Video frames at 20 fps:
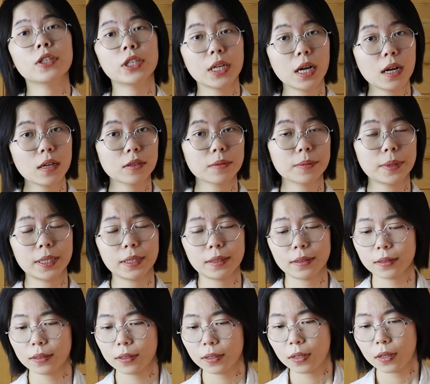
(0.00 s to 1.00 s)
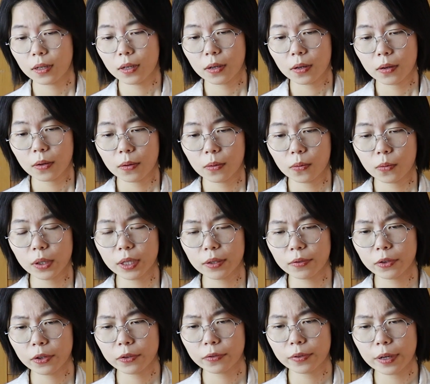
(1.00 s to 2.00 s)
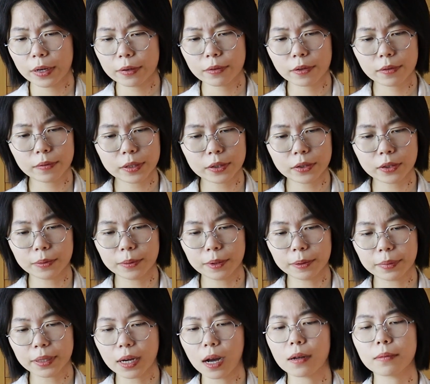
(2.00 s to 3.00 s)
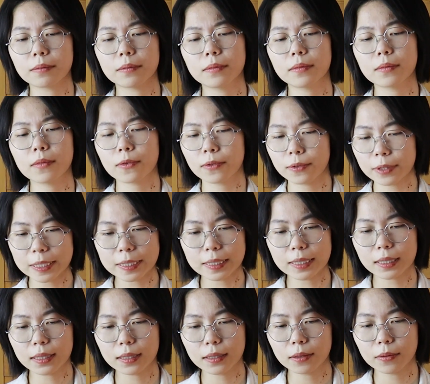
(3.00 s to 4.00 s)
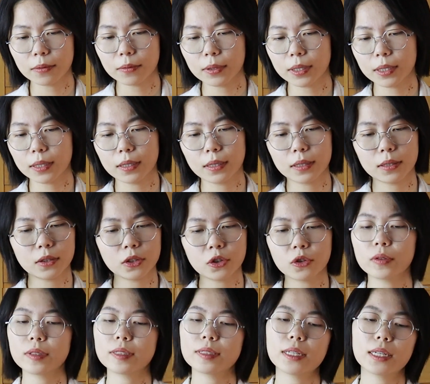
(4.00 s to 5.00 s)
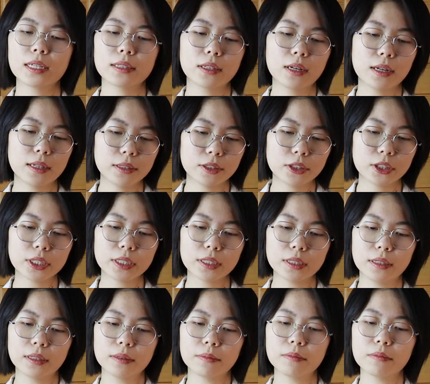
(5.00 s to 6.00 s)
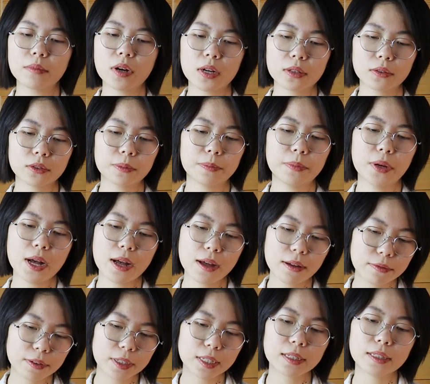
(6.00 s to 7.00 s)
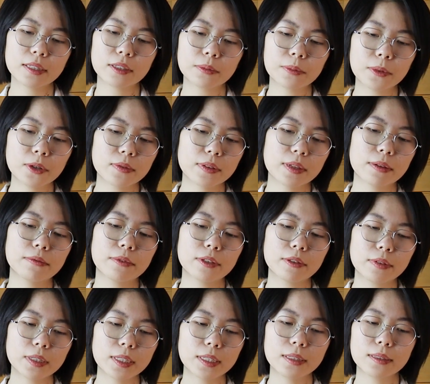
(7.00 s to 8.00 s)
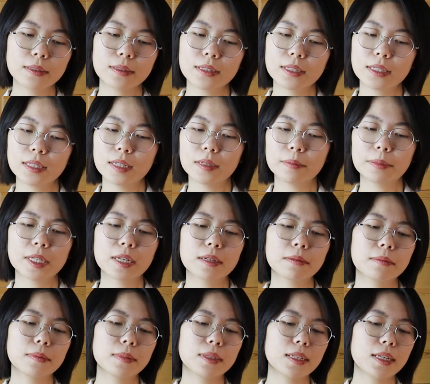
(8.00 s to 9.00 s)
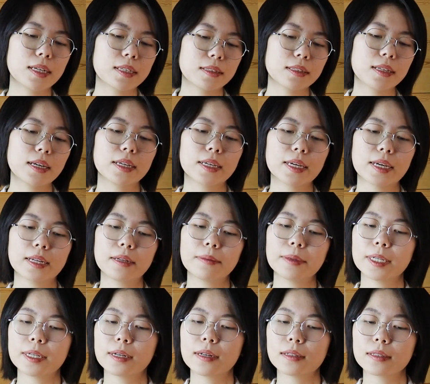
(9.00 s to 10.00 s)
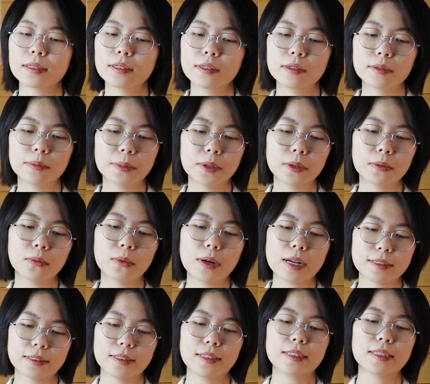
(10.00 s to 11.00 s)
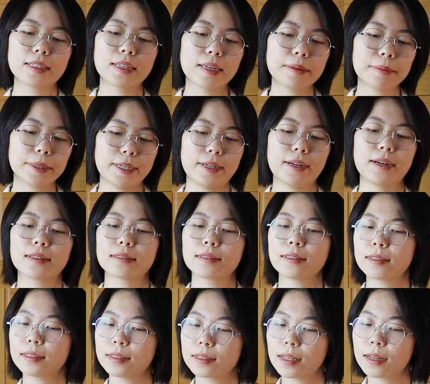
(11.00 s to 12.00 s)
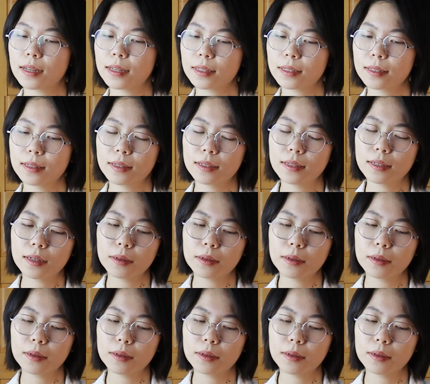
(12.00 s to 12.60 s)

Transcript: She asked me, what if your favorite VTuber become 3D? With the newest technology, her models perfectly smooth and vivid, it become less like anime characters but Western gaming character design.